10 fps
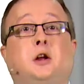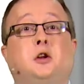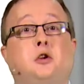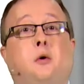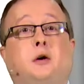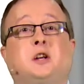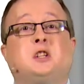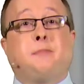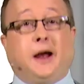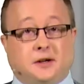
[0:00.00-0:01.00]
that you are
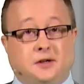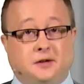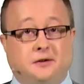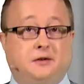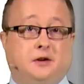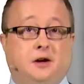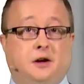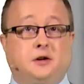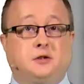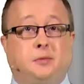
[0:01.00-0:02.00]
expected
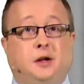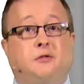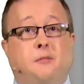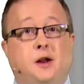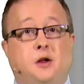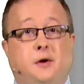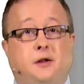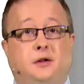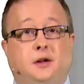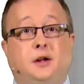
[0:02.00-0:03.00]
to be familiar
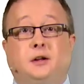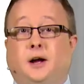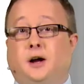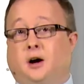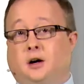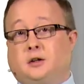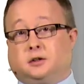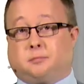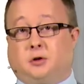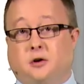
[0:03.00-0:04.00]
with. They are
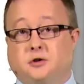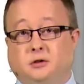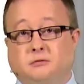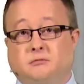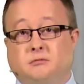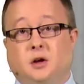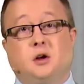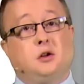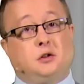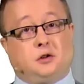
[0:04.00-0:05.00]
the proton,
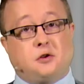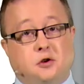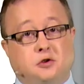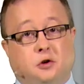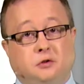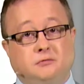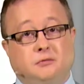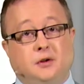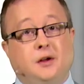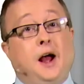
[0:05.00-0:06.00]
the neutron,
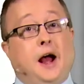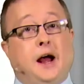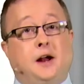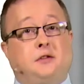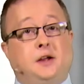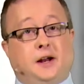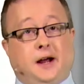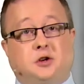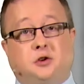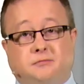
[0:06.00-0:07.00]
and the
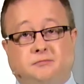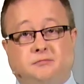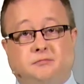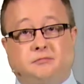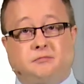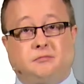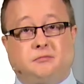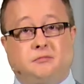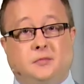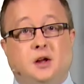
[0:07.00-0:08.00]
electron.
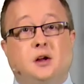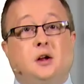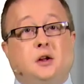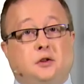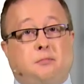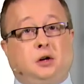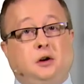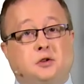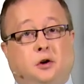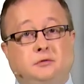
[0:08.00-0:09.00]
The
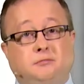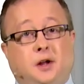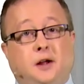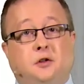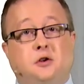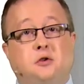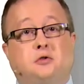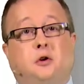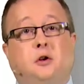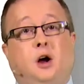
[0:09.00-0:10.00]
proton and the
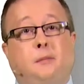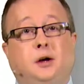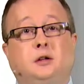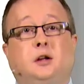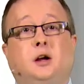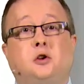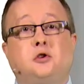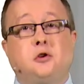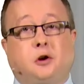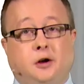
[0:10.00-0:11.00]
neutron are both
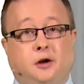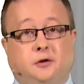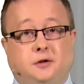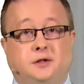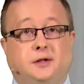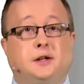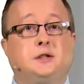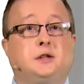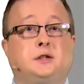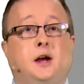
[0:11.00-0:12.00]
nucleons. That is
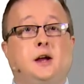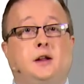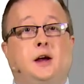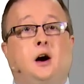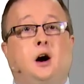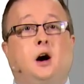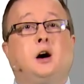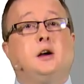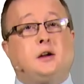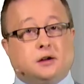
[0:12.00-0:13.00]
to say, they are
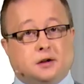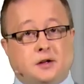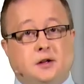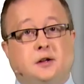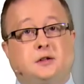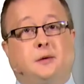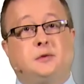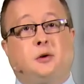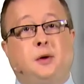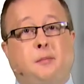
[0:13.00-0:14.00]

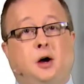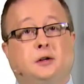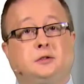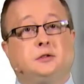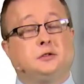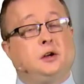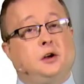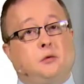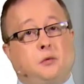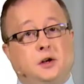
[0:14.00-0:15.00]
subatomic particles
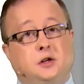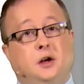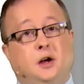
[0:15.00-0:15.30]
which